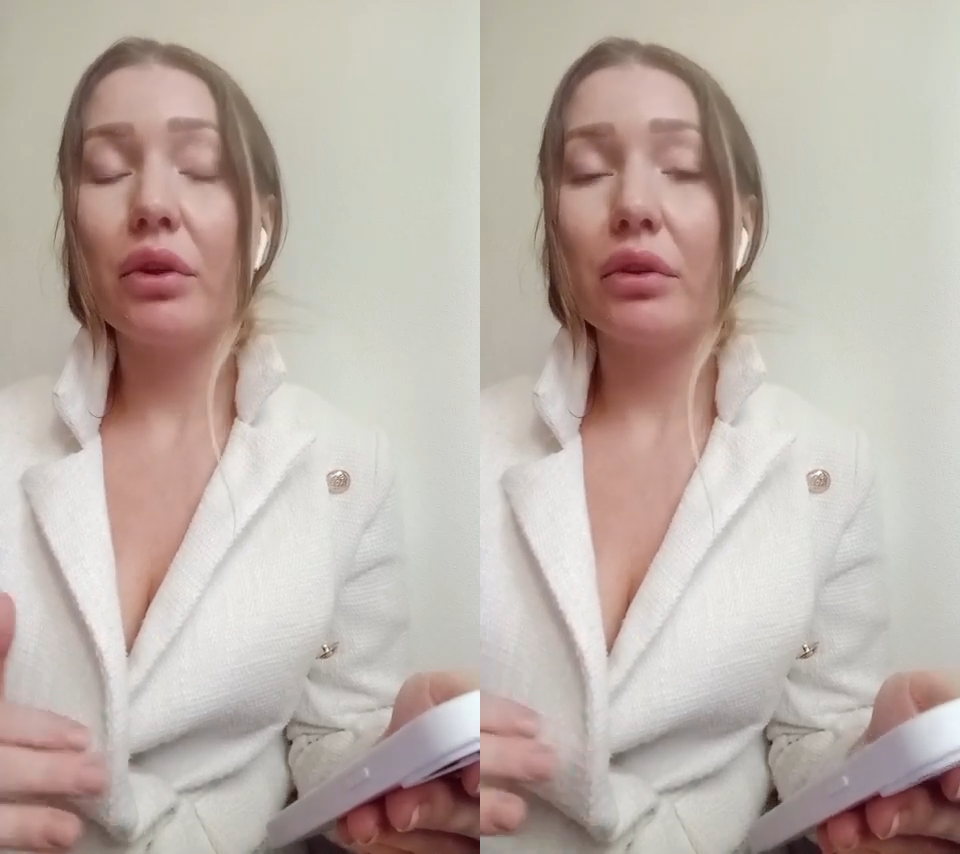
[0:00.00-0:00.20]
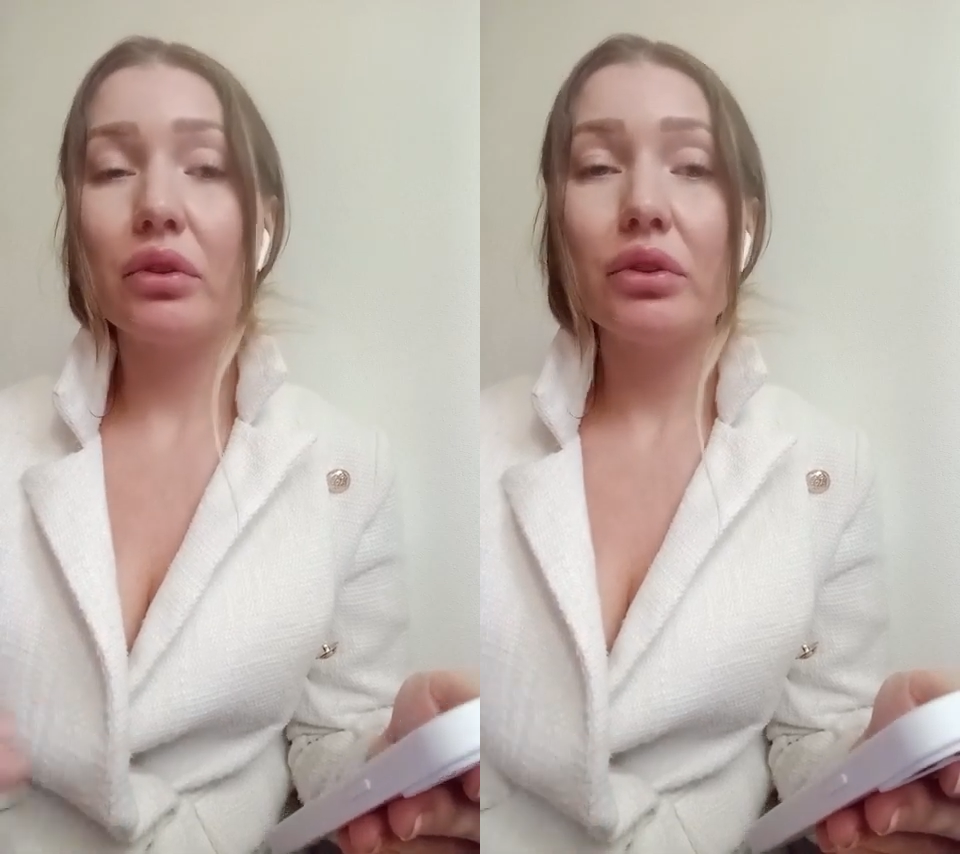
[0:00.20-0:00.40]

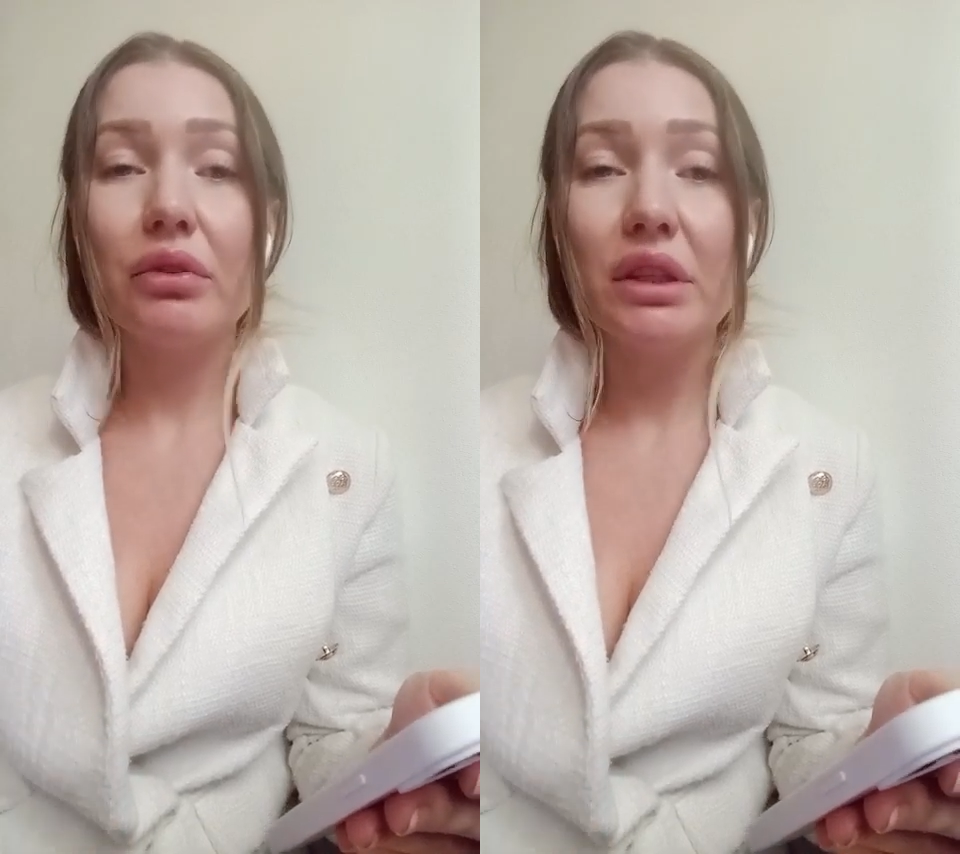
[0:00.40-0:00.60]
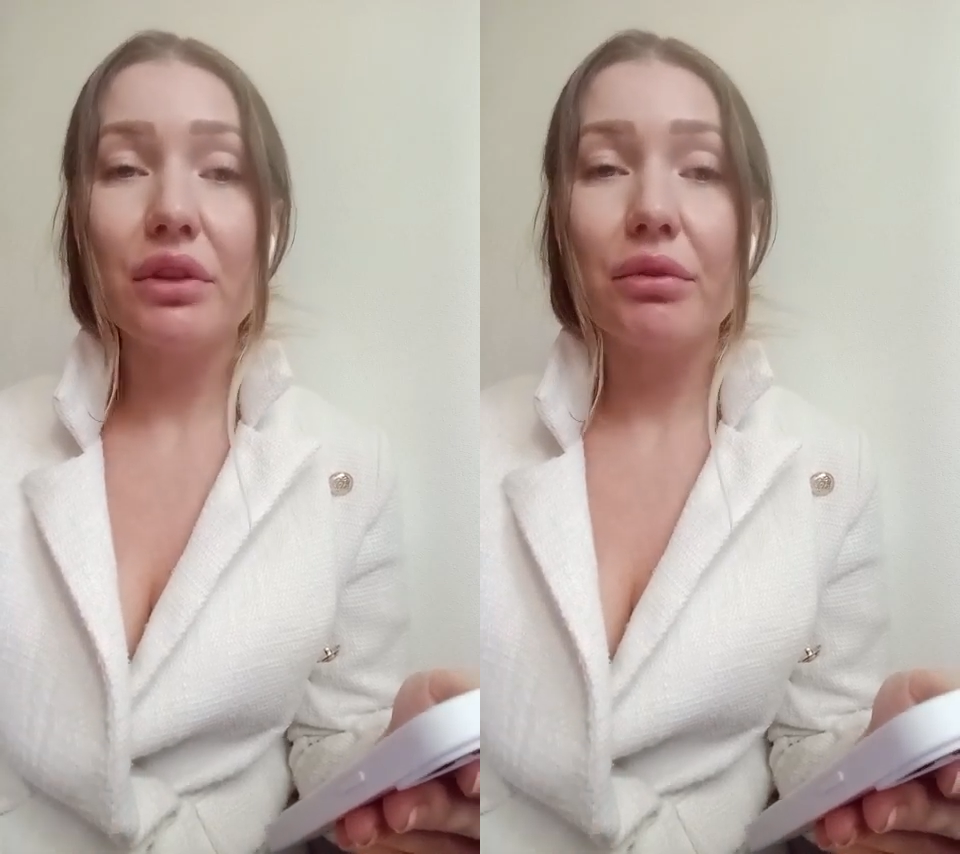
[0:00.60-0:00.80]
a
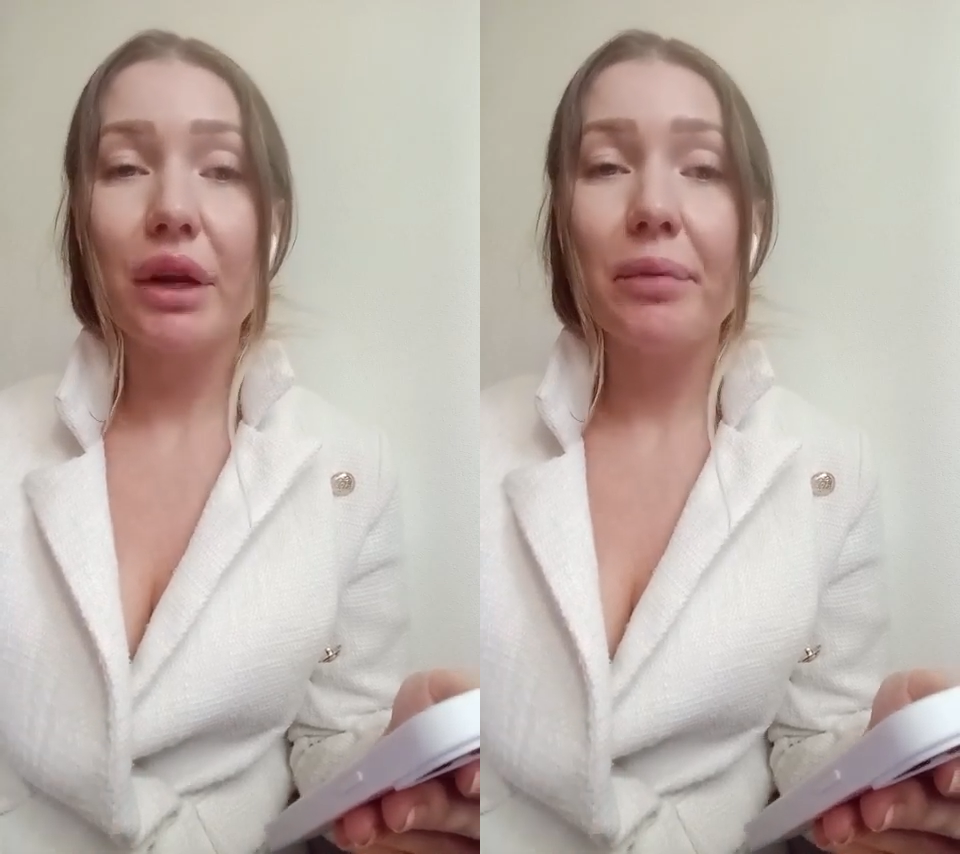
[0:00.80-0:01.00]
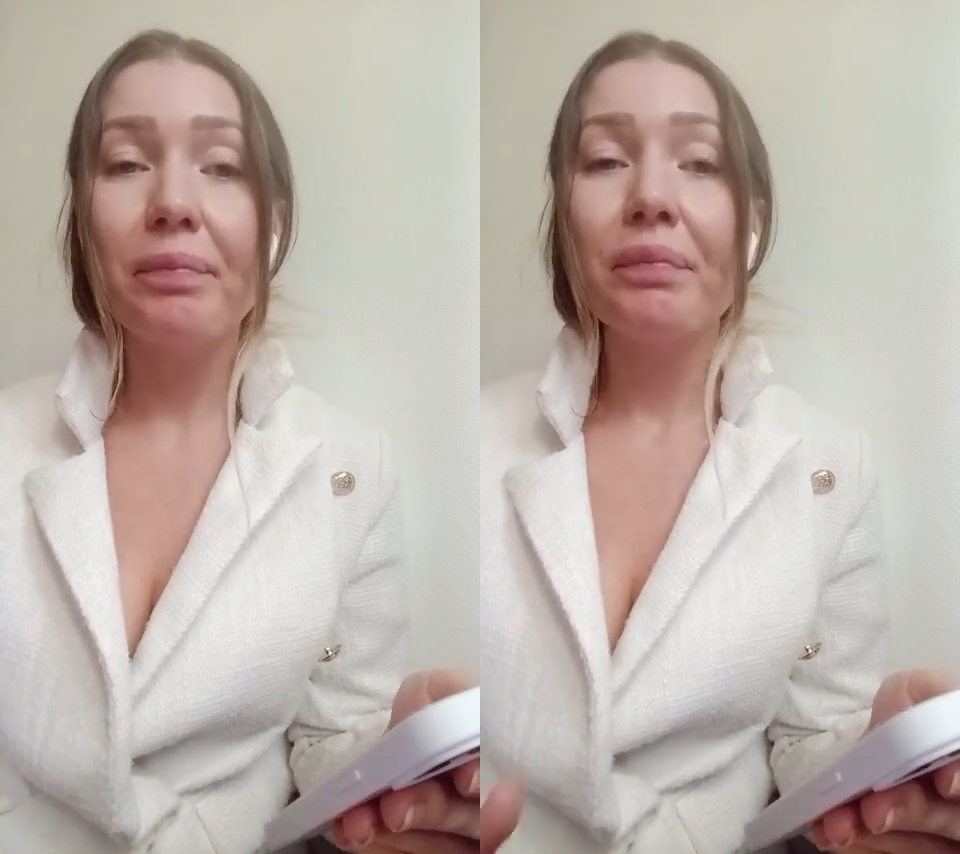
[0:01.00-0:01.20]
doctorate
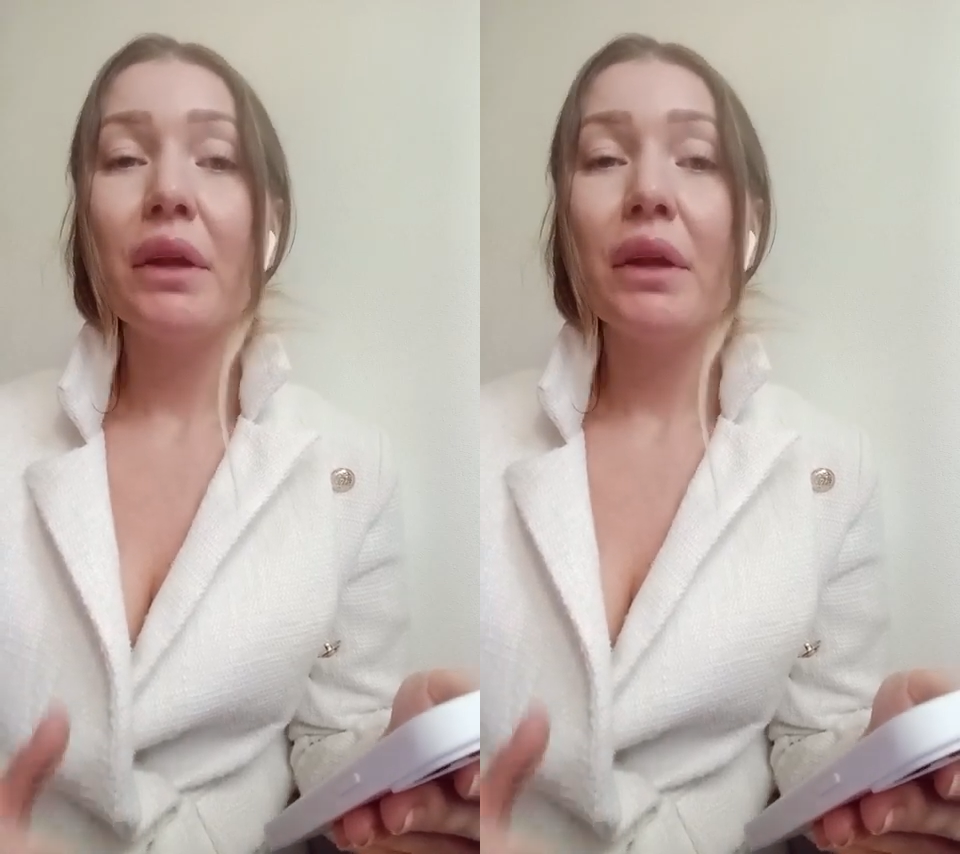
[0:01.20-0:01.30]
degree.